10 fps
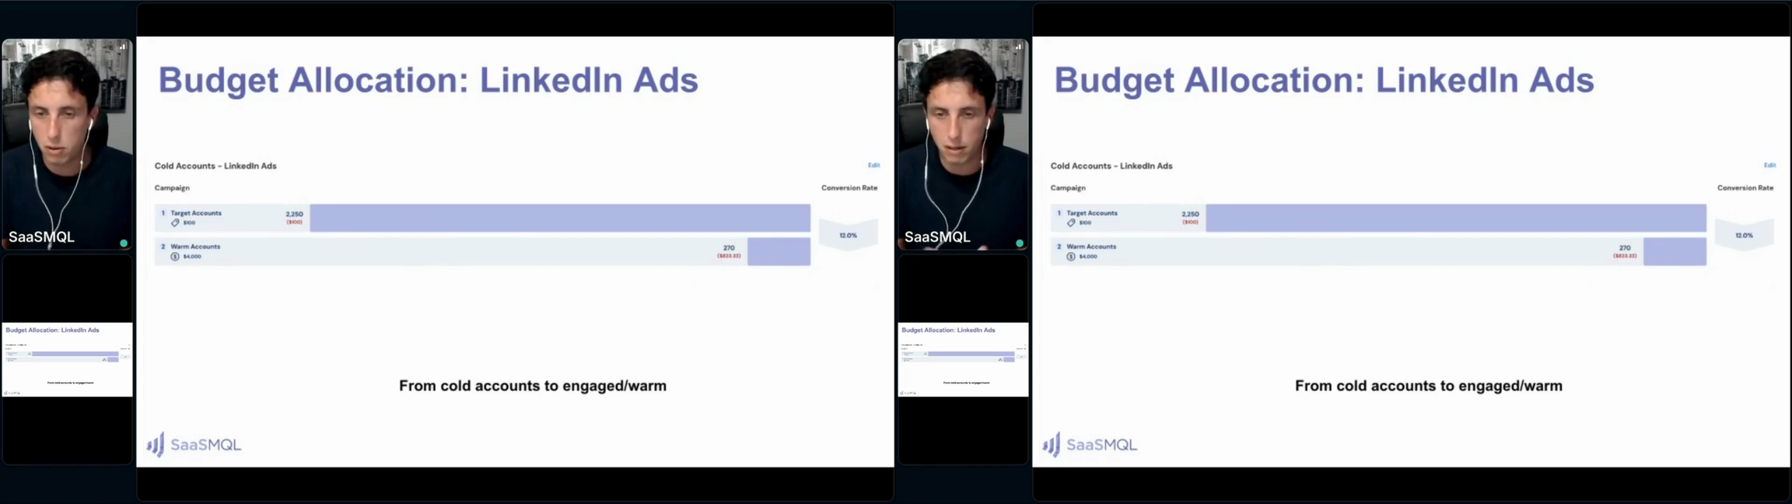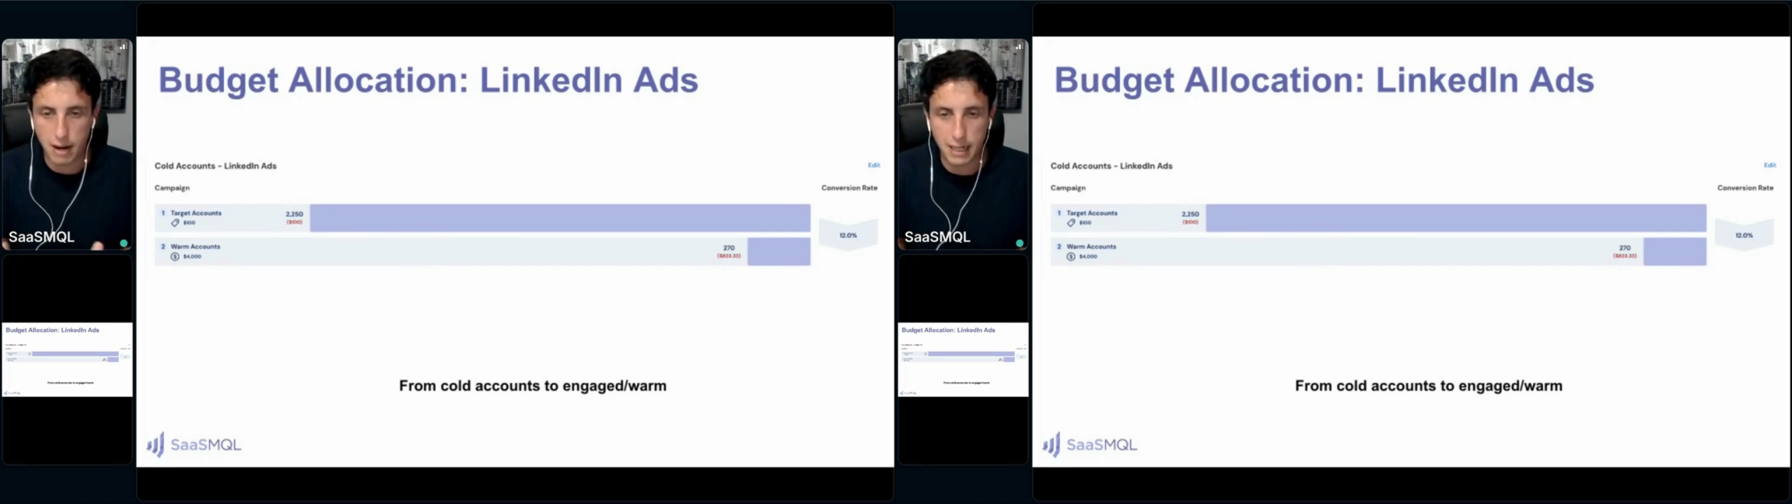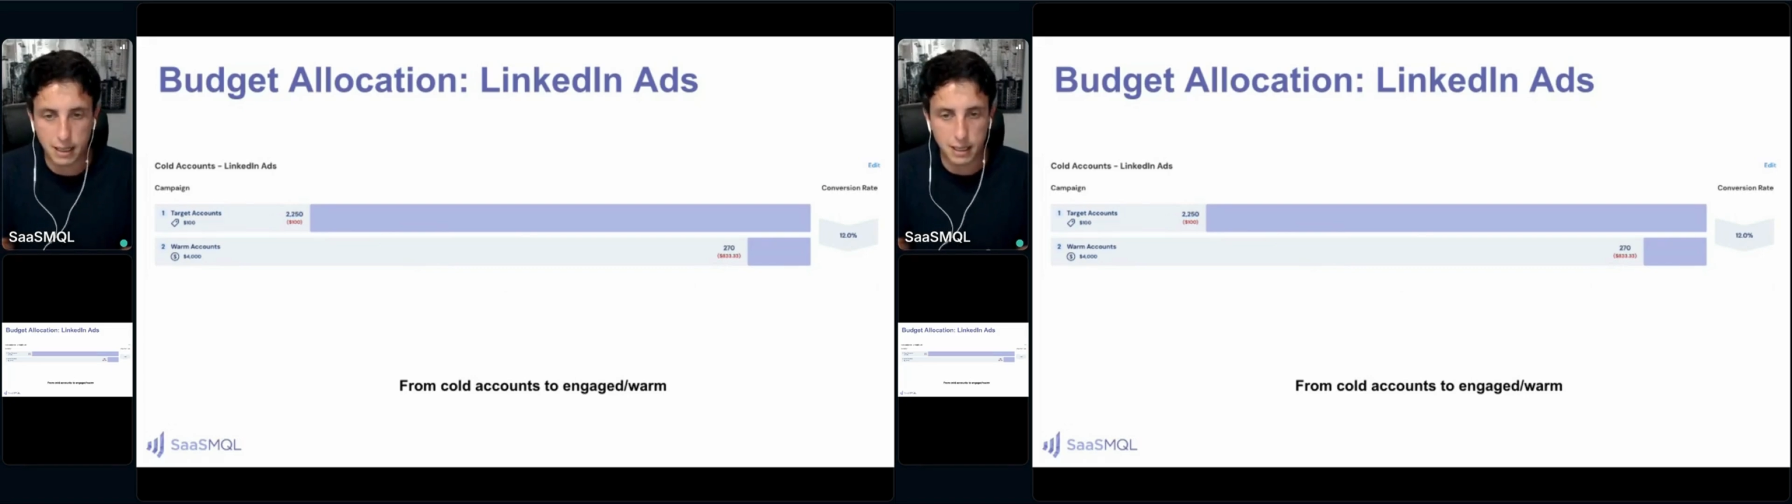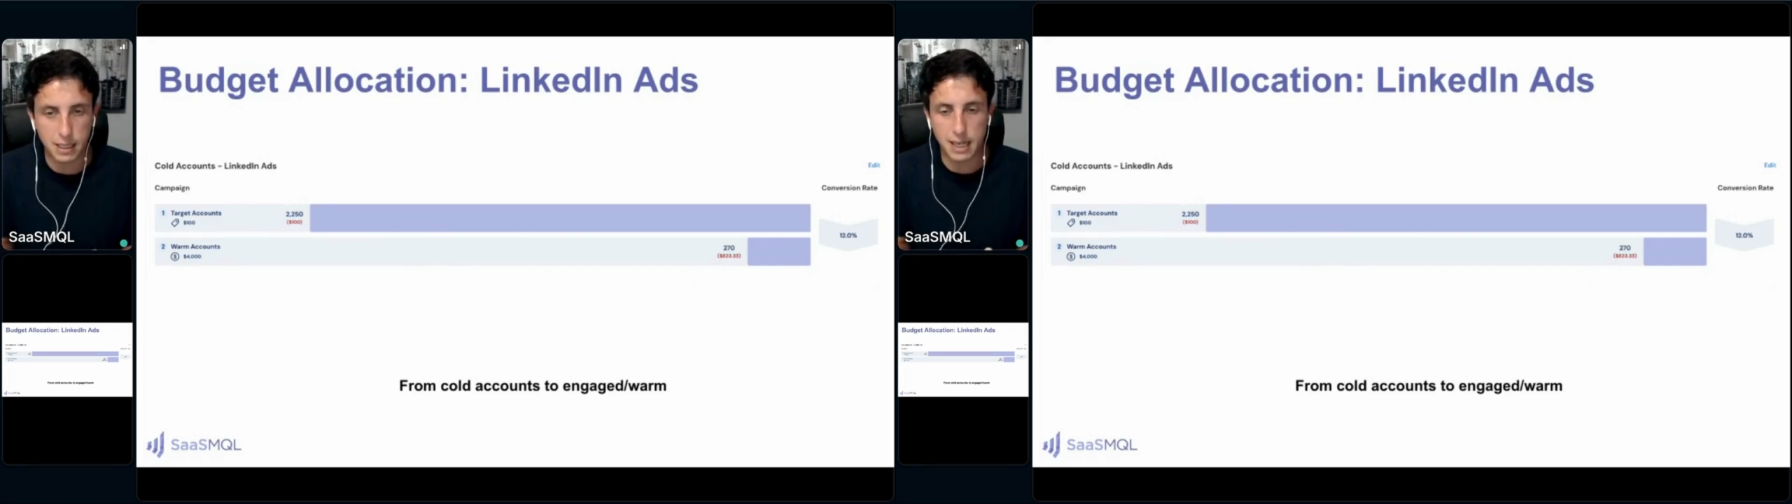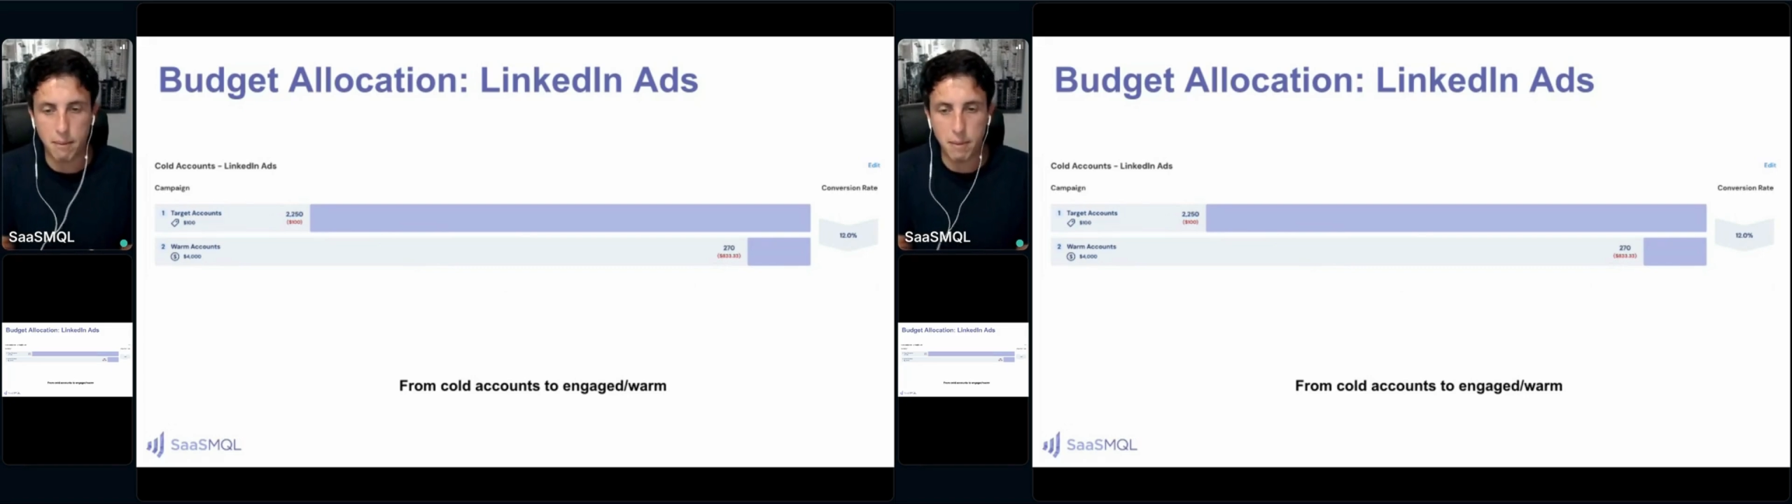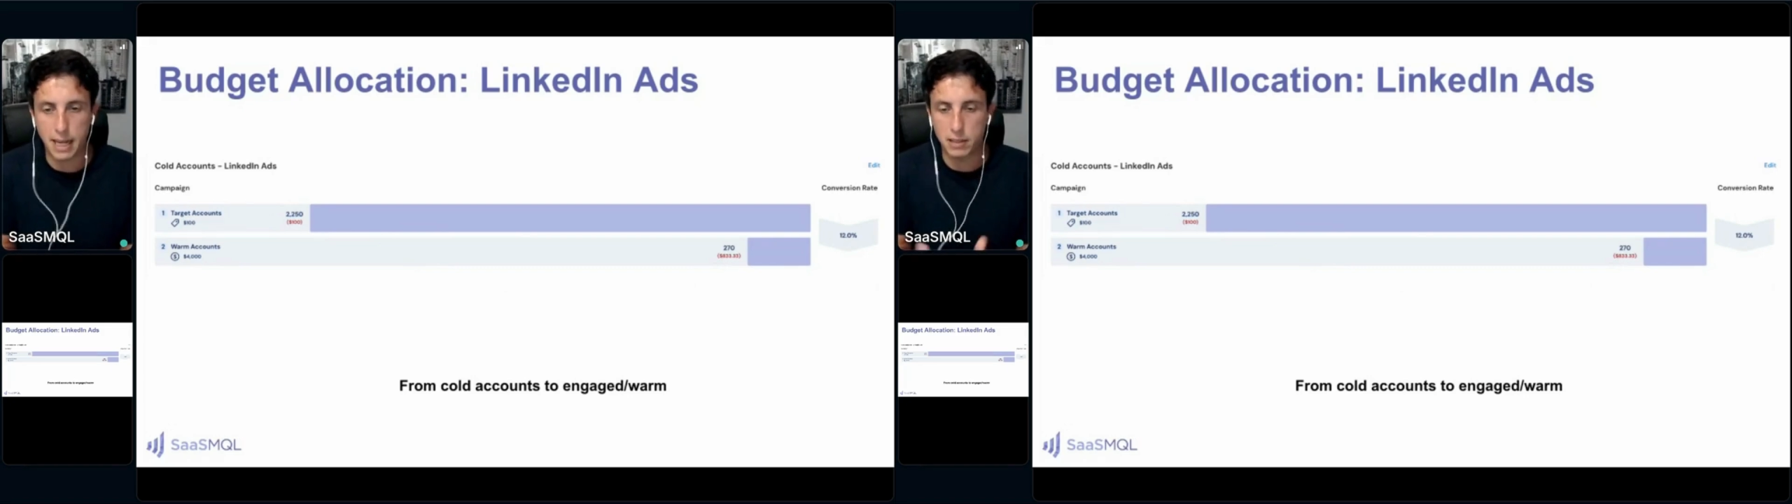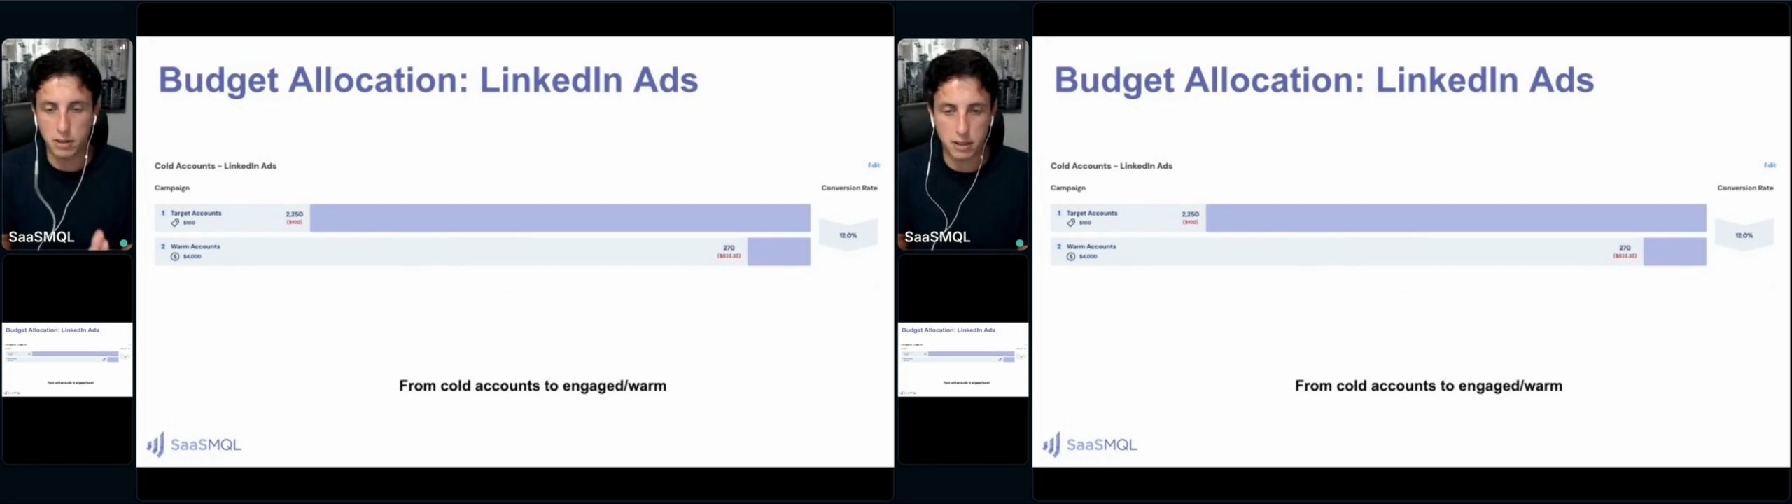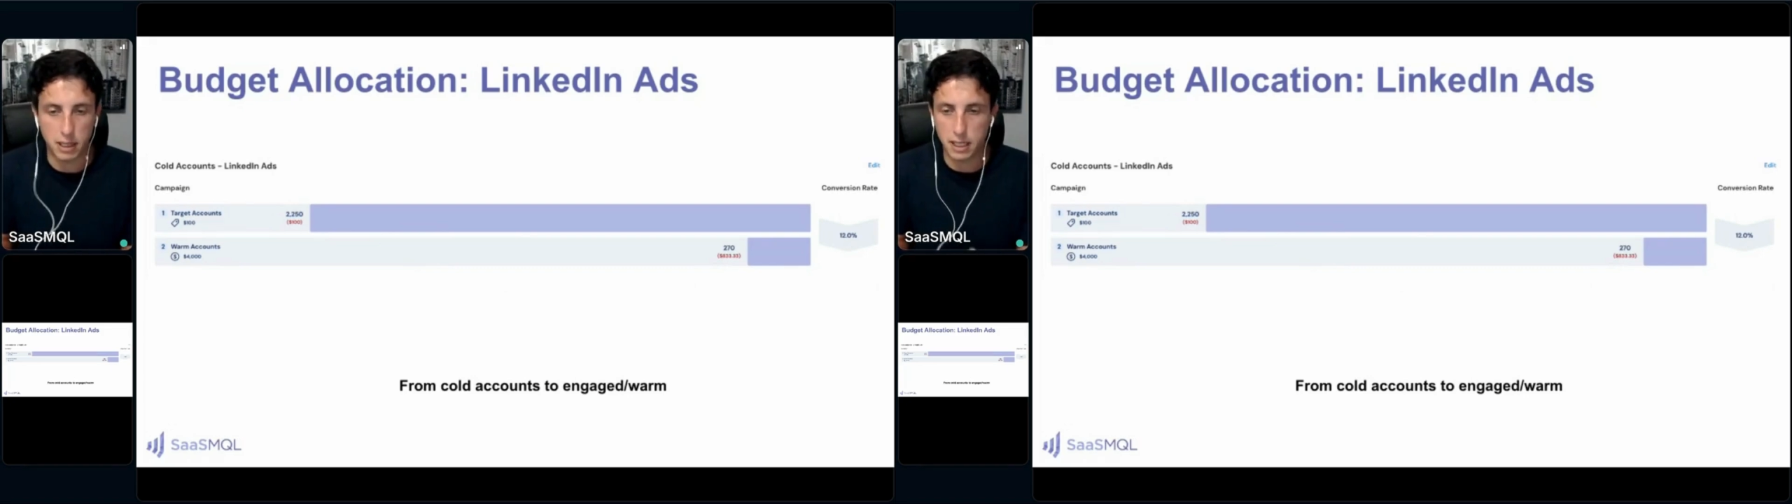we're running these campaigns
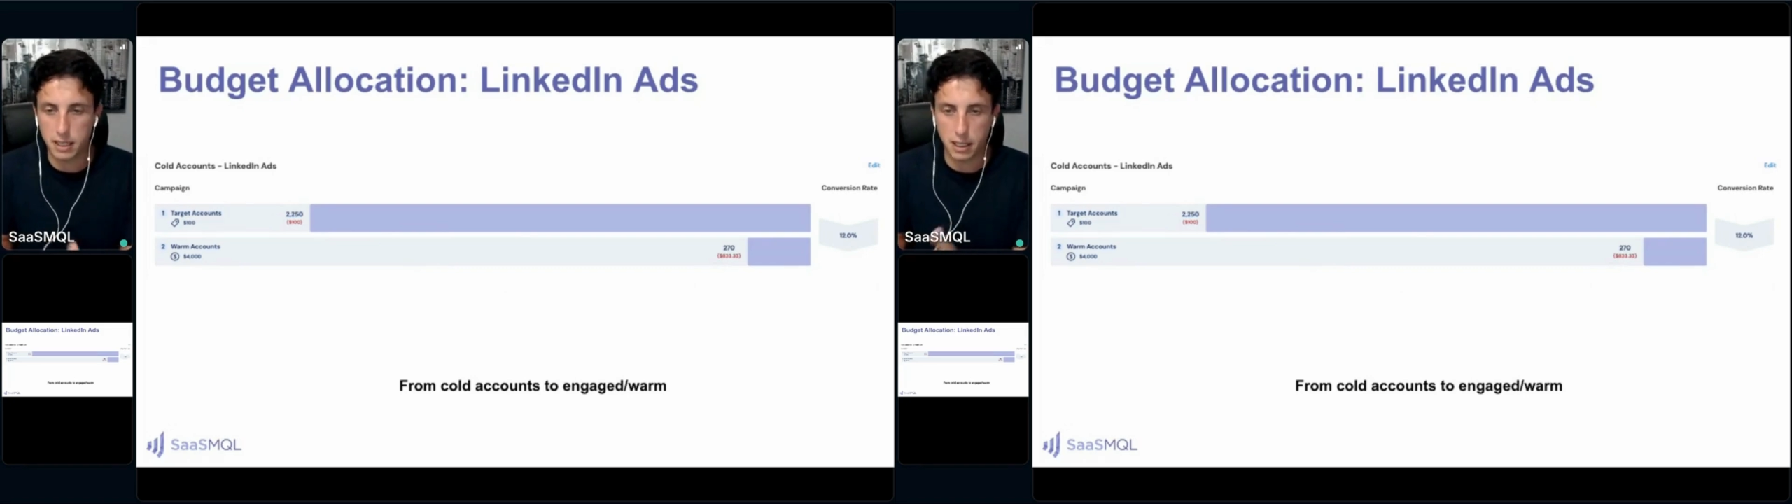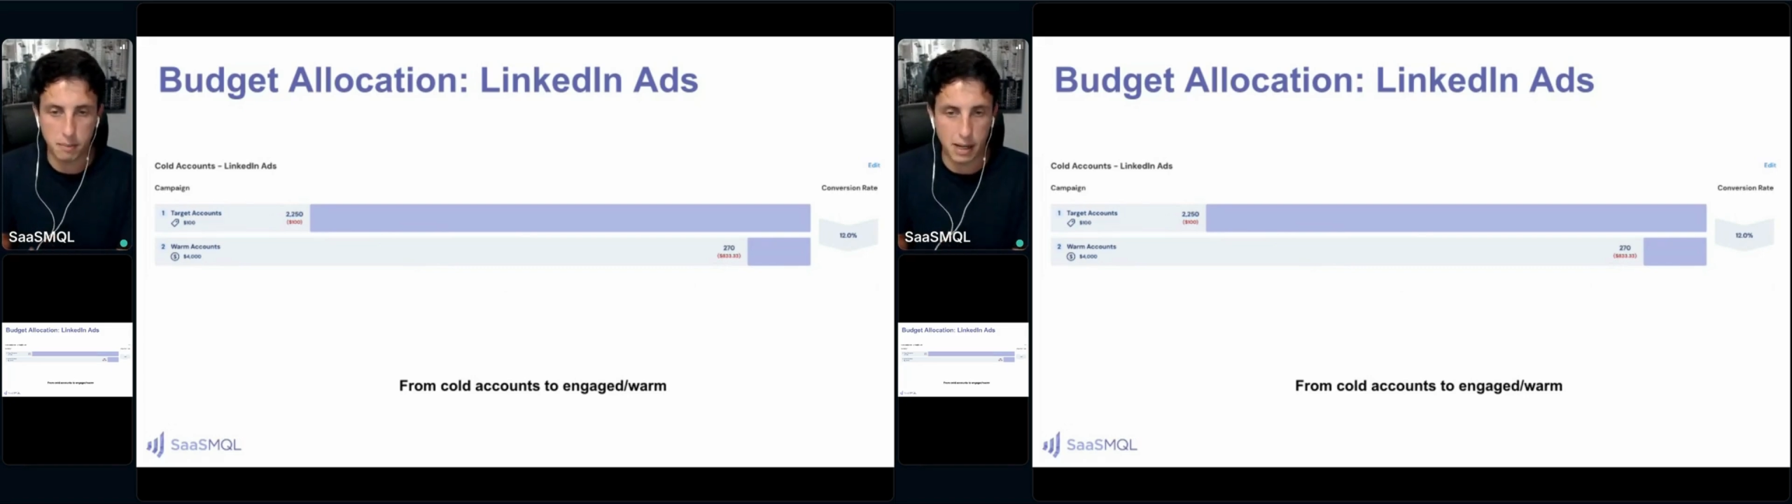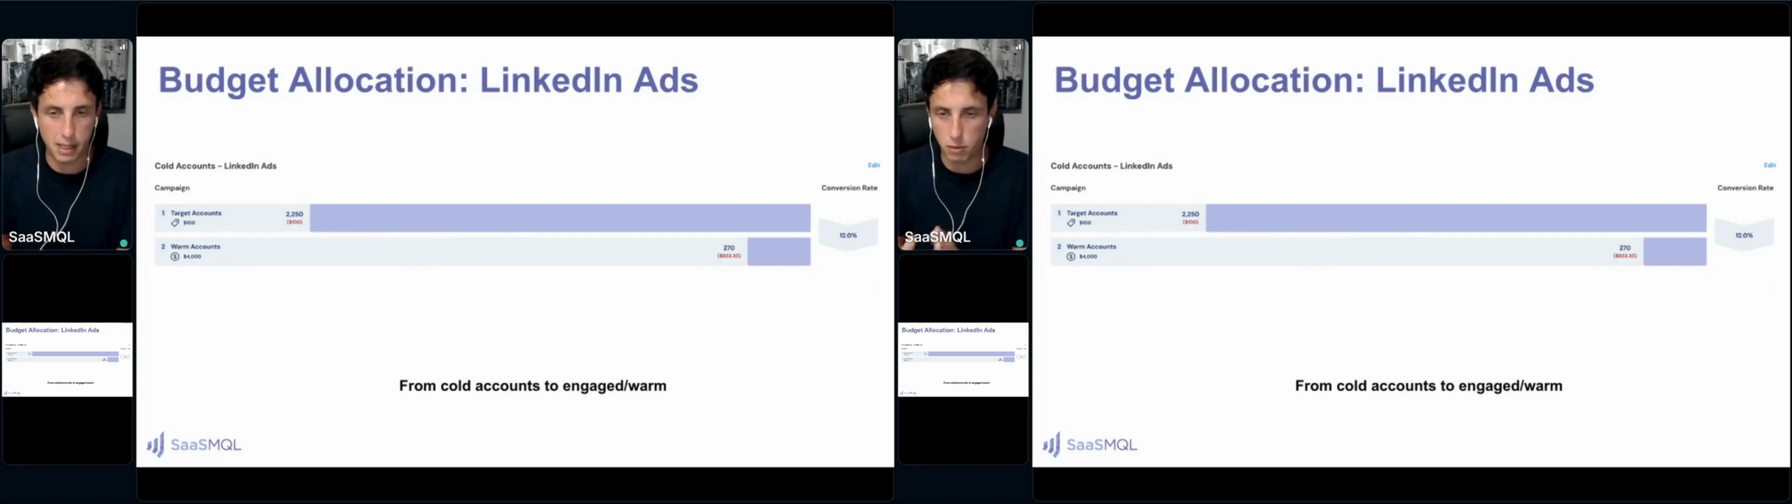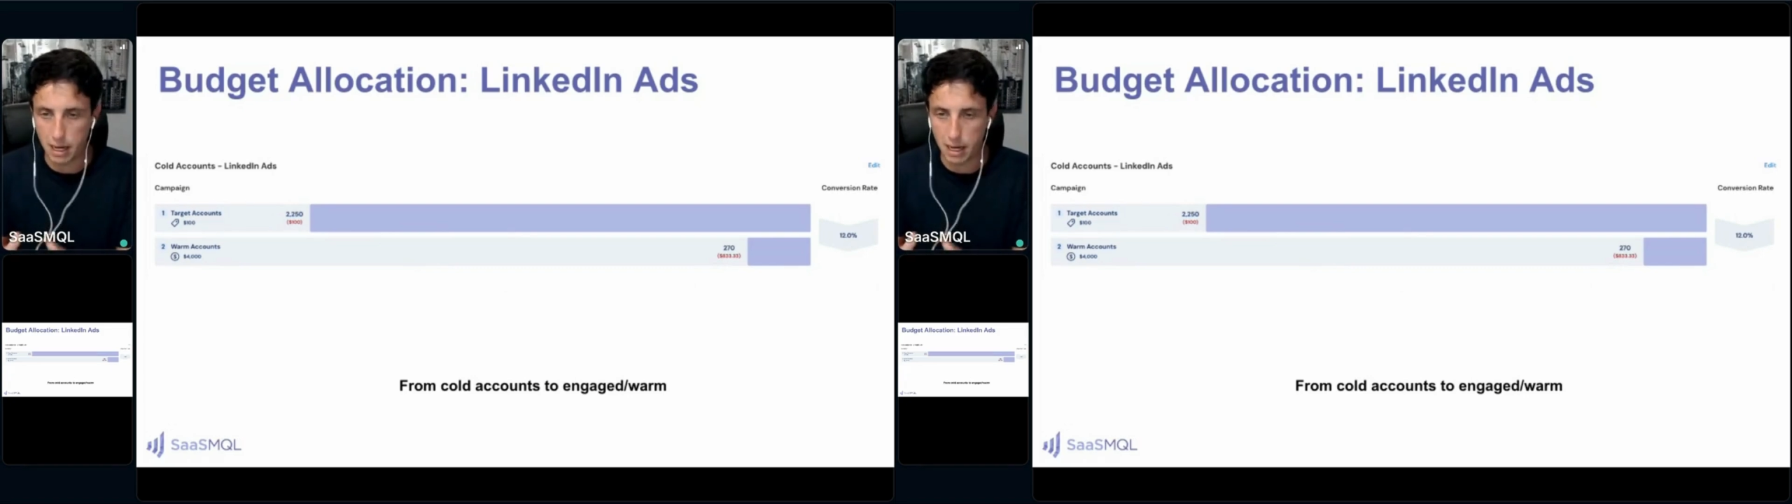for 3-6 months,